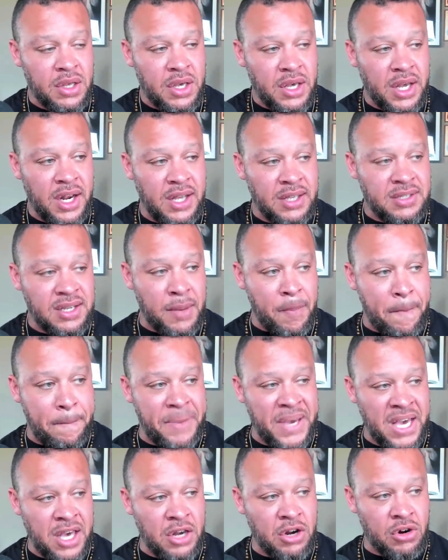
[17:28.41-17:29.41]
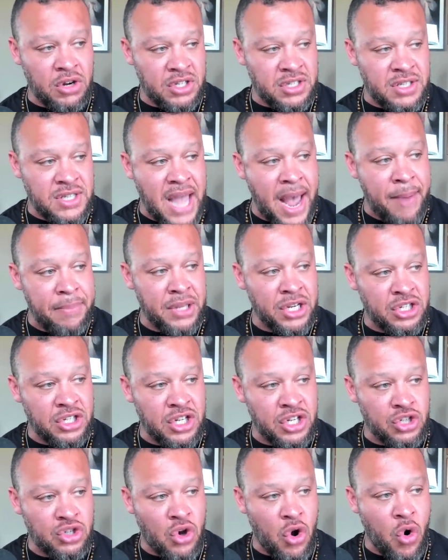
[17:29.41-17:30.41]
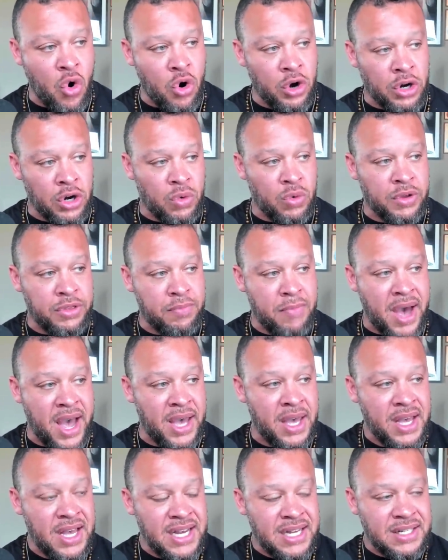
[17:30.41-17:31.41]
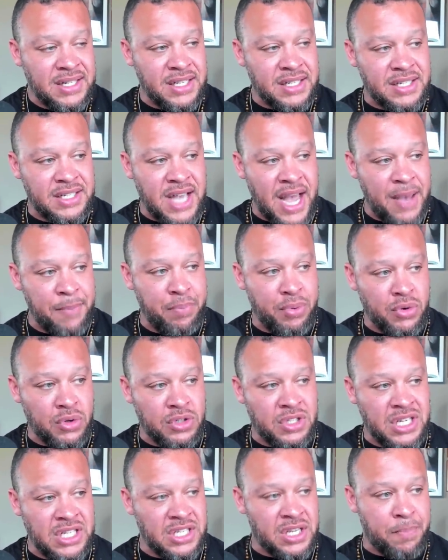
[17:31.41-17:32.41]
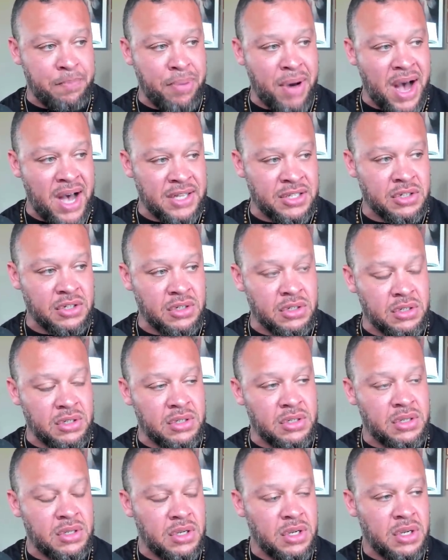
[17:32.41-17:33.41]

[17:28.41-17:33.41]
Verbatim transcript: And he said, Peter establish this order with my disciples, these apostles,